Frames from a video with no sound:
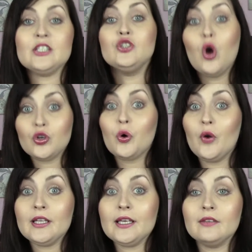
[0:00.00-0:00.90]
It's not
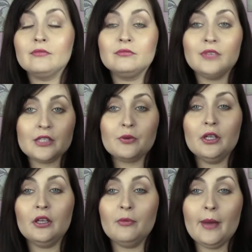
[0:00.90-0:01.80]
oily. That's what
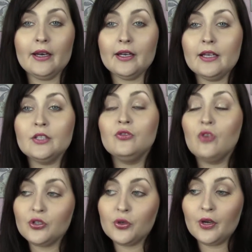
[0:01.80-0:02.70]
I love about it. It is
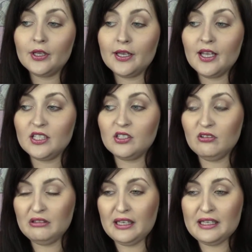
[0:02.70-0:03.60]
not oily. It's
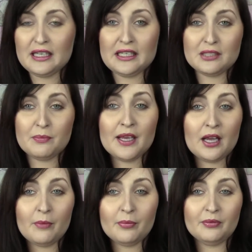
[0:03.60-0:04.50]
not like, it doesn't
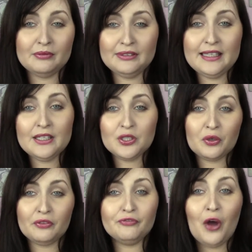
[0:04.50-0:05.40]
pick up lint
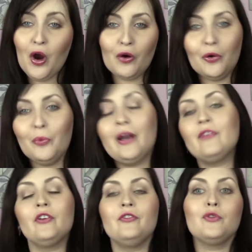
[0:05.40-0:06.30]
or fur or
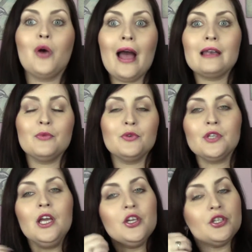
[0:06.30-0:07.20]
whatever. If you've got
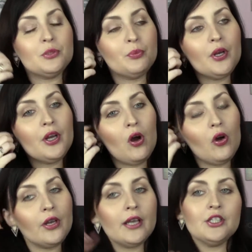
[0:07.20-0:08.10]
animals, you just put it
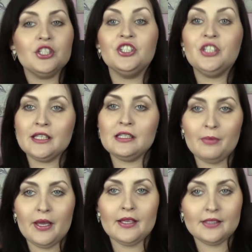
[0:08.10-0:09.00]
on and it just
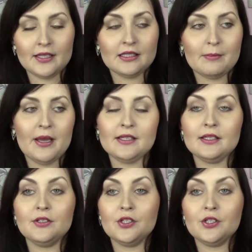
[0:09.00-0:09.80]
disappears. It's amazing.